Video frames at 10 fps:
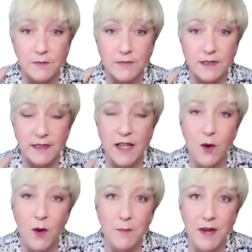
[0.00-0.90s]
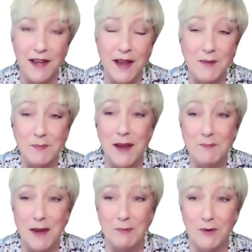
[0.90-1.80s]
No, I'm not.
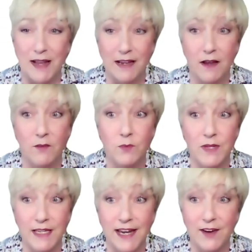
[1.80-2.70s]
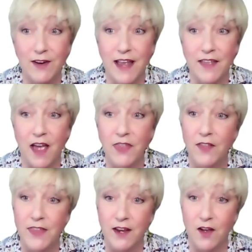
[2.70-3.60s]
People are like, oh, really, Karen? I
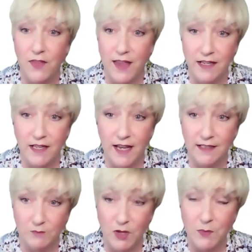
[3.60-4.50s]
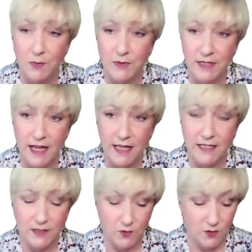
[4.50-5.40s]
thought they called that like multiple personality
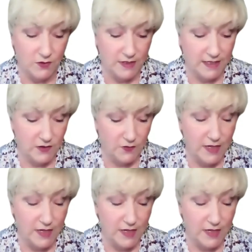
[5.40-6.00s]
disorder or schizophrenia.